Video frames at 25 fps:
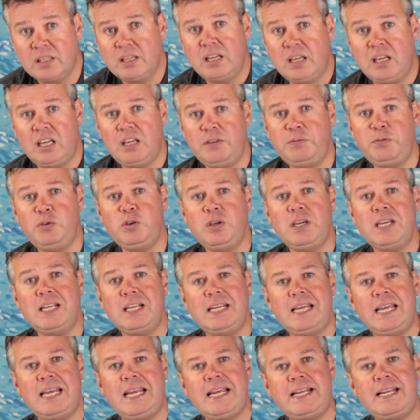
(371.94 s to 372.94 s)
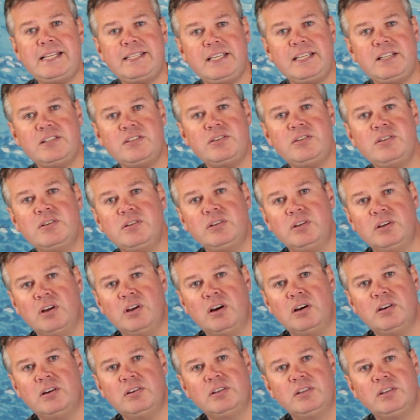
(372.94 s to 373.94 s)
If you get heat into your
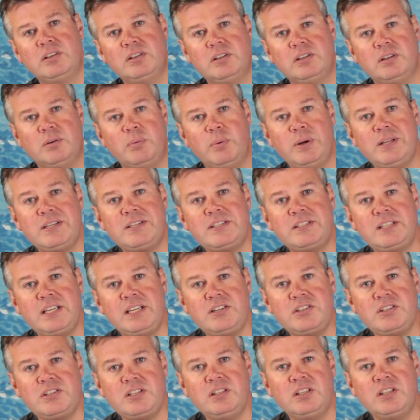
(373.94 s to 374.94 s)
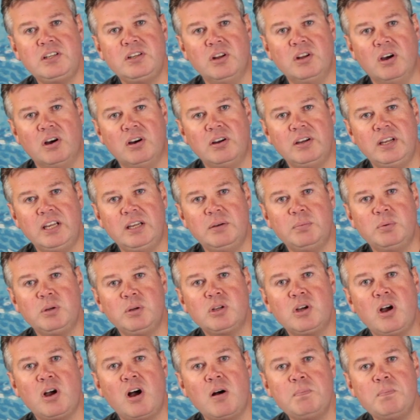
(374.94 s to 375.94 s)
knot, when cinching the knot, it will
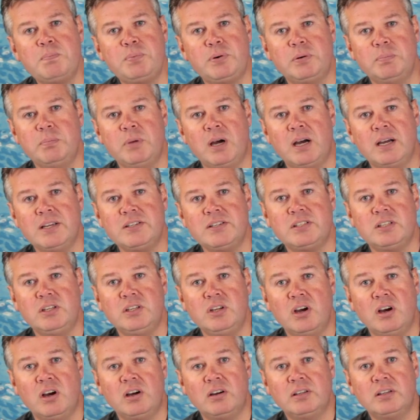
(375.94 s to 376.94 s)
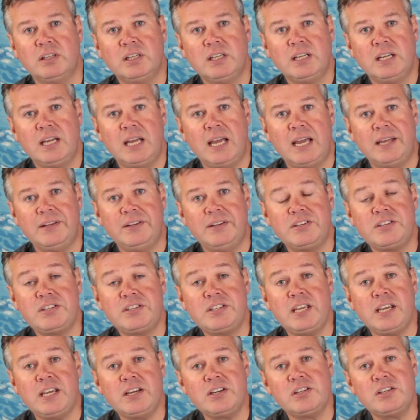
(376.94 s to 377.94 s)
compromise the knot and the
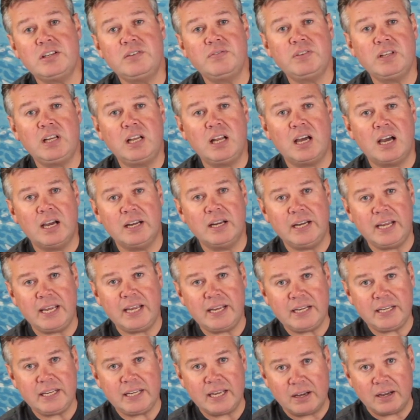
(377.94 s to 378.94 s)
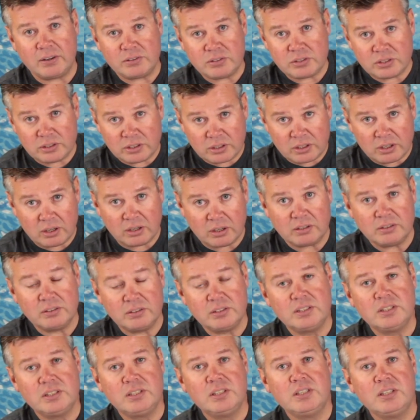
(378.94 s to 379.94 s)
section of the line heading out to the knot.
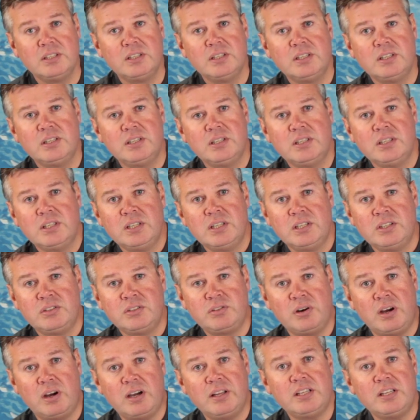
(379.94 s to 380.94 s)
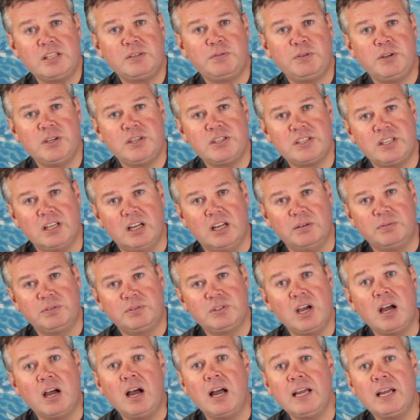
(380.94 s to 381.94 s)
Try this for yourself.
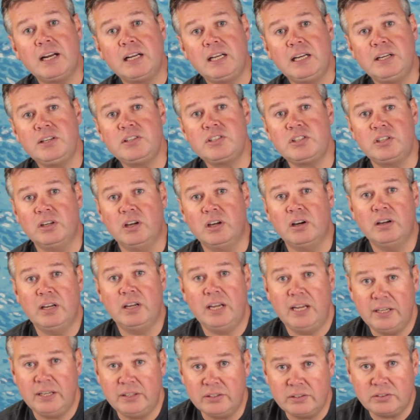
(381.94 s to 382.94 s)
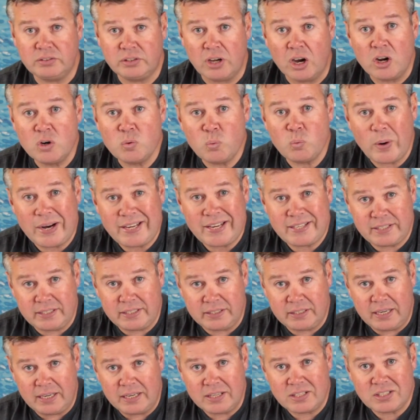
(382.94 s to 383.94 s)
Tie a clinch knot and don't wet it,
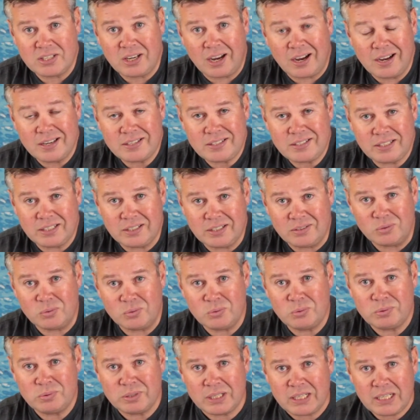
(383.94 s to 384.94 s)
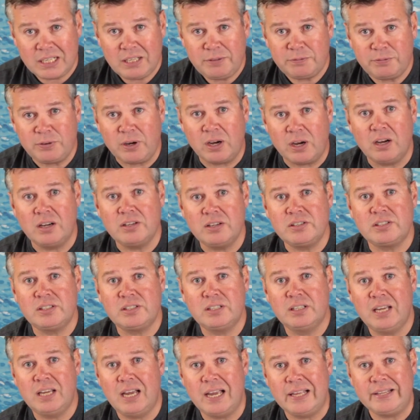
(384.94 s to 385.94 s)
and tighten it really fast
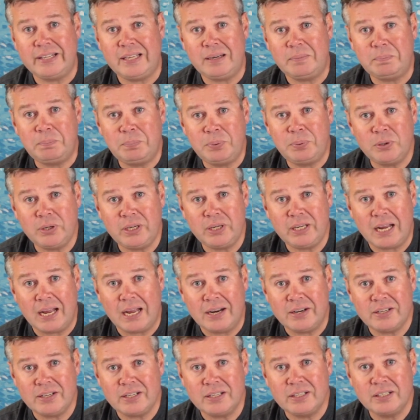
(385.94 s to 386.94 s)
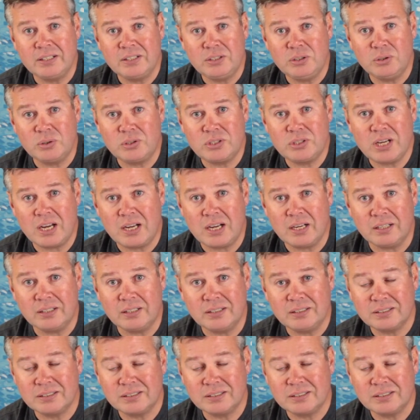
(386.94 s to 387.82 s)
and then put it under your tongue